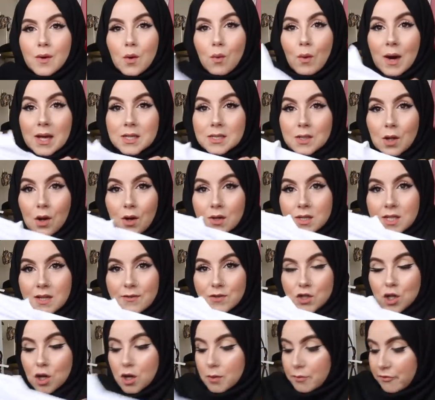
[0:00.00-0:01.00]
White long sleeve
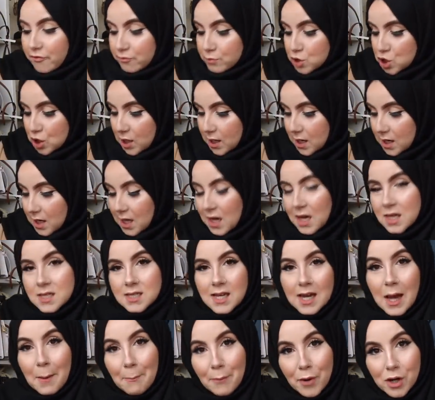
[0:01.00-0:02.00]
top from Shein. It's
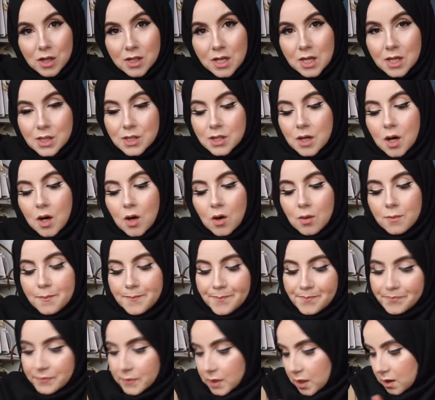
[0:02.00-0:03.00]
like a body, so
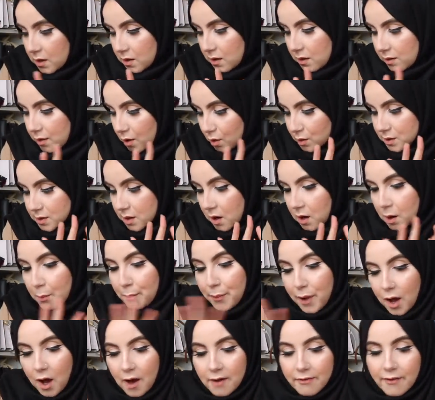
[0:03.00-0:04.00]
those are
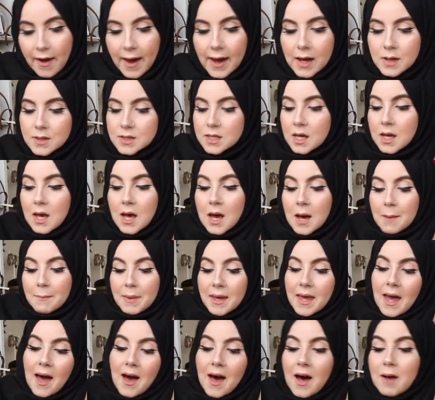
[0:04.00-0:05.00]
perfect. But
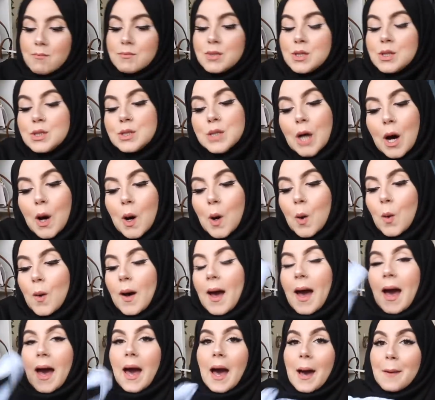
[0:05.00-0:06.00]
yeah, I'm so
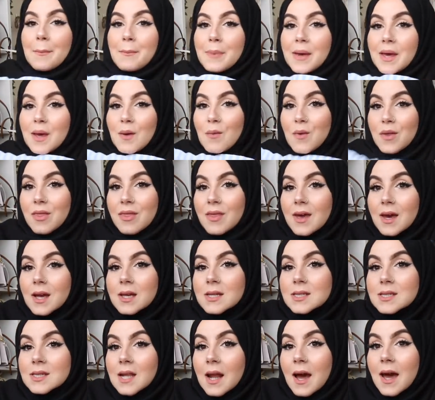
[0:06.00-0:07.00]
happy with
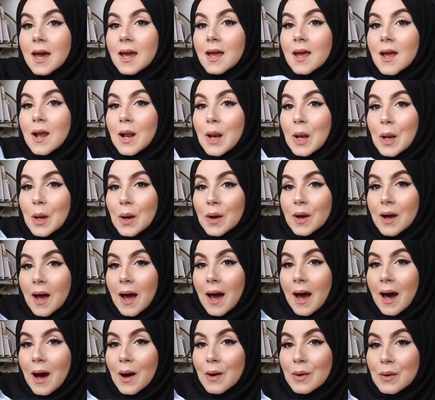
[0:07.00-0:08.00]
this. Like, look
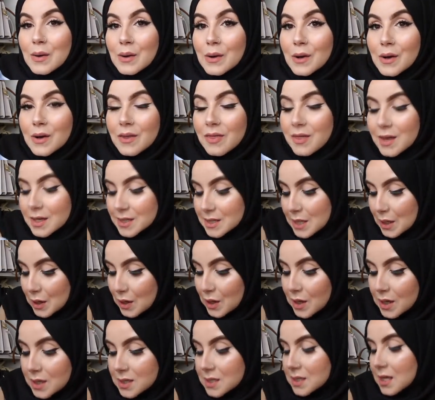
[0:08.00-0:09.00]
how good this
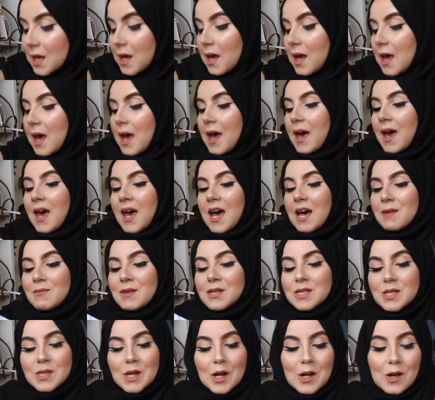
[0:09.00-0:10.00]
looks. And
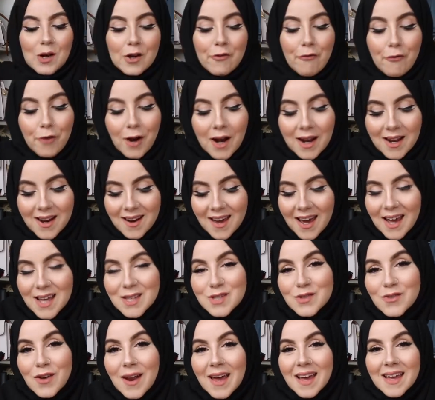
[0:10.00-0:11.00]
this is gonna look really
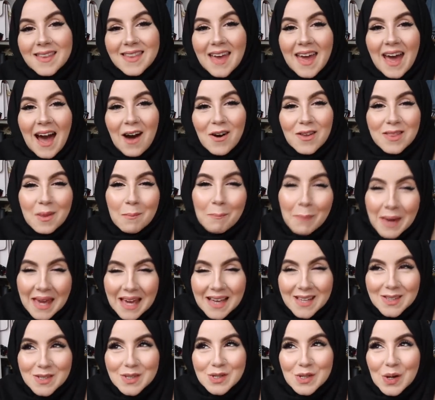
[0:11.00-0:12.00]
nice for like a day out on the
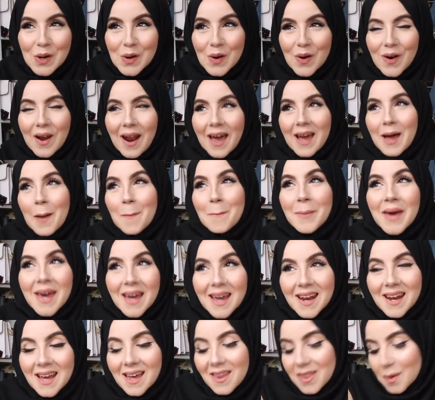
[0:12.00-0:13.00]
beach or like a
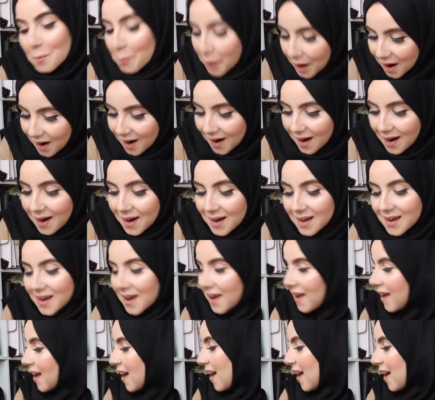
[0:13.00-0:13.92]
picnic in the park.